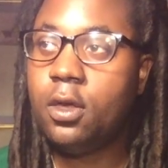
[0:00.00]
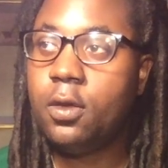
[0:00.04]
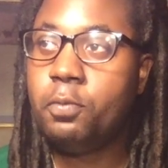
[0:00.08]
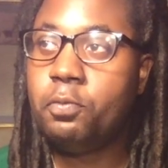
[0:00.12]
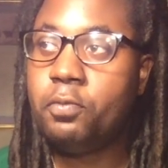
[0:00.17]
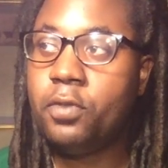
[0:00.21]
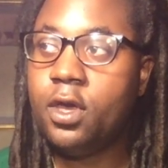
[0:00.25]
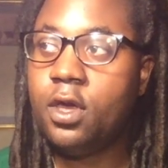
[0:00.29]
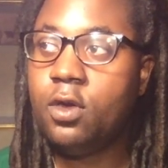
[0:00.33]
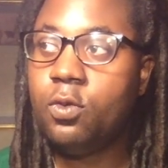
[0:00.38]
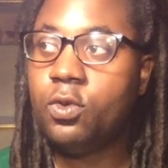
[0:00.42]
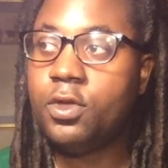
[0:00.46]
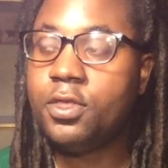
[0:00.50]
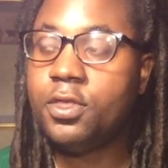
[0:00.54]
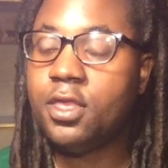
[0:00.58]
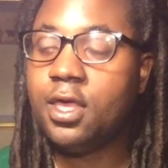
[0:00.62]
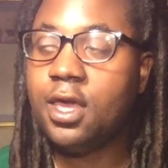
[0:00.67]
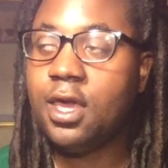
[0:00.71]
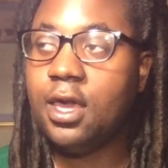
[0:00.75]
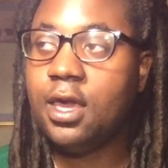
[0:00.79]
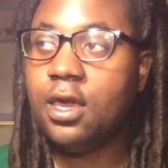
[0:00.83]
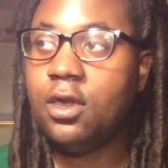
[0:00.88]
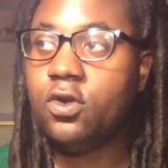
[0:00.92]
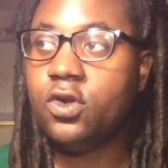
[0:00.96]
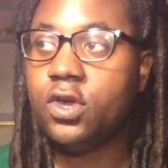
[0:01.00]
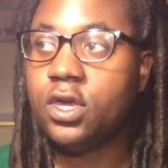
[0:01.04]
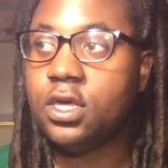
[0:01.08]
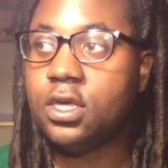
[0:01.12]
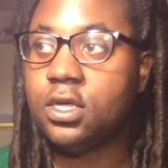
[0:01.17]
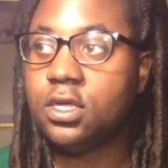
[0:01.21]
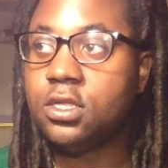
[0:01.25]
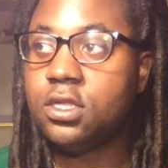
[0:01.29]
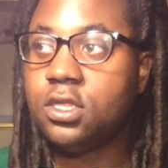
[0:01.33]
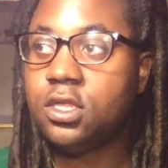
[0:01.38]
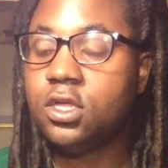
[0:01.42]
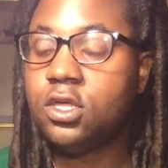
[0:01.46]
But with
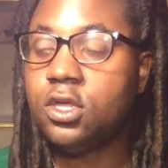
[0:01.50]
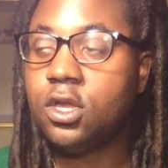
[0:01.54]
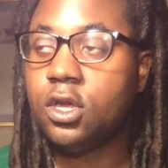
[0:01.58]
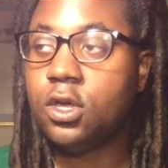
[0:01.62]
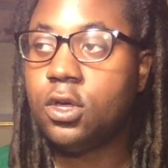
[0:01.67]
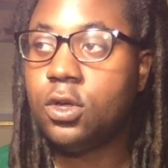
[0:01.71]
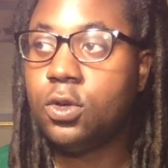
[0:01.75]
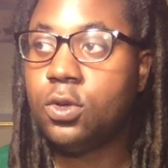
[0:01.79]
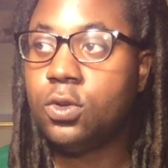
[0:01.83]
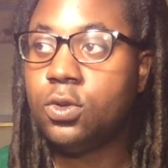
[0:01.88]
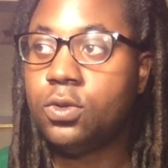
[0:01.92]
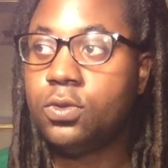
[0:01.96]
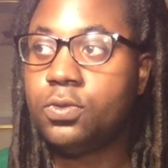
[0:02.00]
Aries, you know,